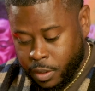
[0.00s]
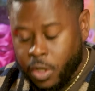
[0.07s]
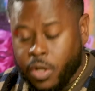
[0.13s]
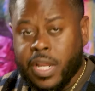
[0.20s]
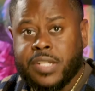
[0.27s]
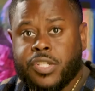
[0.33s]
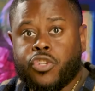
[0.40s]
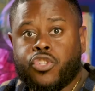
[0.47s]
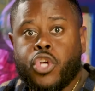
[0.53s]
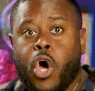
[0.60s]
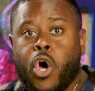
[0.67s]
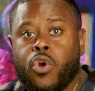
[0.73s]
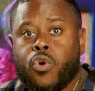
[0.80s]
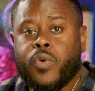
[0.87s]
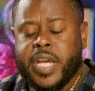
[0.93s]
That's a
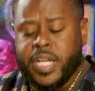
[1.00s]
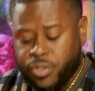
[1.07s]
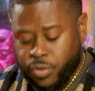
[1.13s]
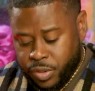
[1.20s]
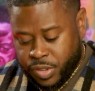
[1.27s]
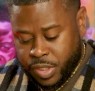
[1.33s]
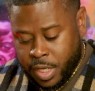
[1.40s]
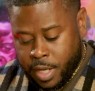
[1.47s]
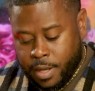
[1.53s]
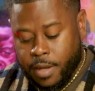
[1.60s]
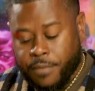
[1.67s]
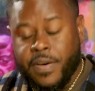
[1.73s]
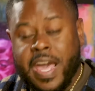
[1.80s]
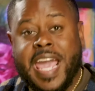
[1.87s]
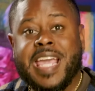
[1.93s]
total interest
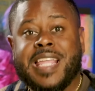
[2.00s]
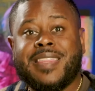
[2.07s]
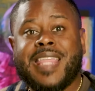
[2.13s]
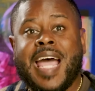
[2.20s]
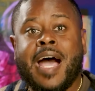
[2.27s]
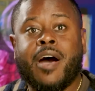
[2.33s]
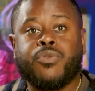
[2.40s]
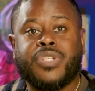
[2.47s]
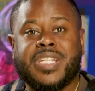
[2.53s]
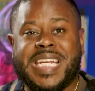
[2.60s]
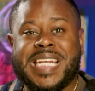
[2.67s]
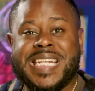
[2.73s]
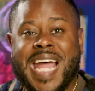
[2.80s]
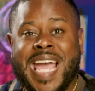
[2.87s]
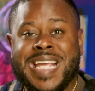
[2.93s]
of
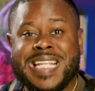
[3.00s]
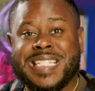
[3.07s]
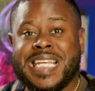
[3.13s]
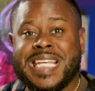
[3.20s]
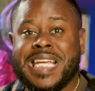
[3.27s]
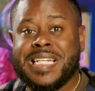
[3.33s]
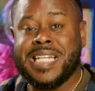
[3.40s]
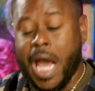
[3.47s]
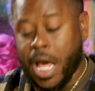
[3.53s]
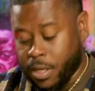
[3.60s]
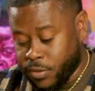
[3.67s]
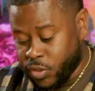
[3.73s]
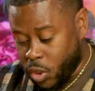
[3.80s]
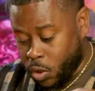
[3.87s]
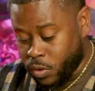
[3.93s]

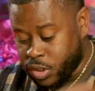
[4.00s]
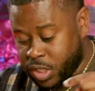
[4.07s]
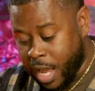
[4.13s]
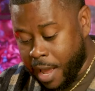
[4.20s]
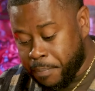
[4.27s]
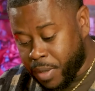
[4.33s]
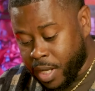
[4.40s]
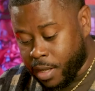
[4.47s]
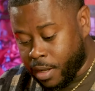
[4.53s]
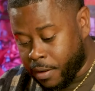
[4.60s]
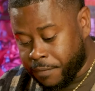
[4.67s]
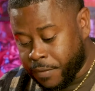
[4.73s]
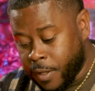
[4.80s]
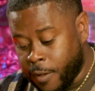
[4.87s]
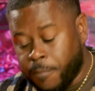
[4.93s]
$8,019 on top of
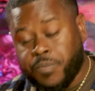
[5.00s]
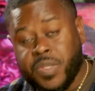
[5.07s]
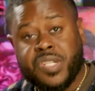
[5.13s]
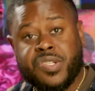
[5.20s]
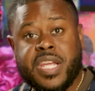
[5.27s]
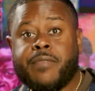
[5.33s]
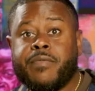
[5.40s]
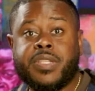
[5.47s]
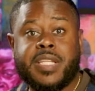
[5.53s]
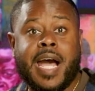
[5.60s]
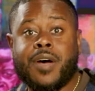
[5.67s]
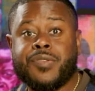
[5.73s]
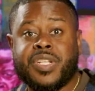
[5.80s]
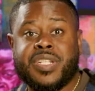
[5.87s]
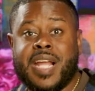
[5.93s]
the
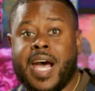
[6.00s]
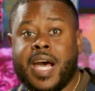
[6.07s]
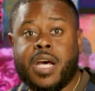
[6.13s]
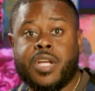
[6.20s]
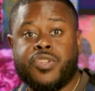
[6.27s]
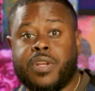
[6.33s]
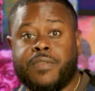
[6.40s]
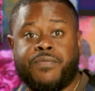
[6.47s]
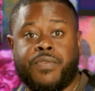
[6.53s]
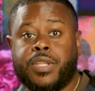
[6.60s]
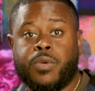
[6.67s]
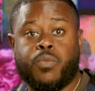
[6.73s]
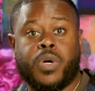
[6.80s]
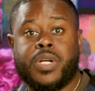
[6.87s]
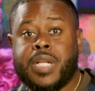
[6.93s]

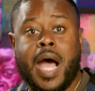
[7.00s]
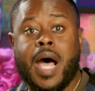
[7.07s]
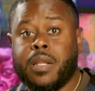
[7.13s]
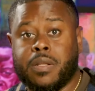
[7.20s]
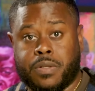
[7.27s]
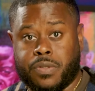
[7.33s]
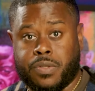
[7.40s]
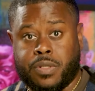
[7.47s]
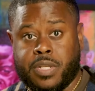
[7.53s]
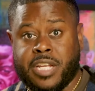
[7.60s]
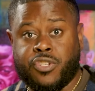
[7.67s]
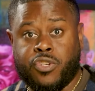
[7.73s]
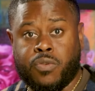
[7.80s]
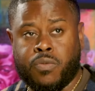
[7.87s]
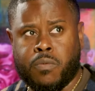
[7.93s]
$7,951 that
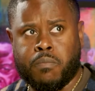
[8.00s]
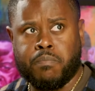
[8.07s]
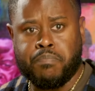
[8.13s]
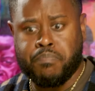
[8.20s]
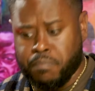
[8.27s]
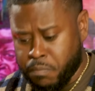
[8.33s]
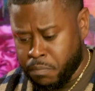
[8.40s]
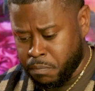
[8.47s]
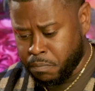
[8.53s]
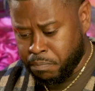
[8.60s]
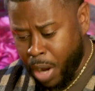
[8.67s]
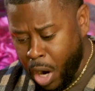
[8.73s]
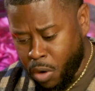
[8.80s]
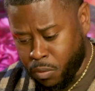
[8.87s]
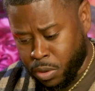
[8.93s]
you
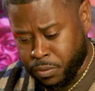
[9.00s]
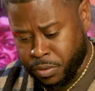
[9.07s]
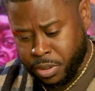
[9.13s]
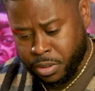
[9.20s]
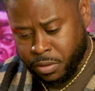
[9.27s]
borrowed.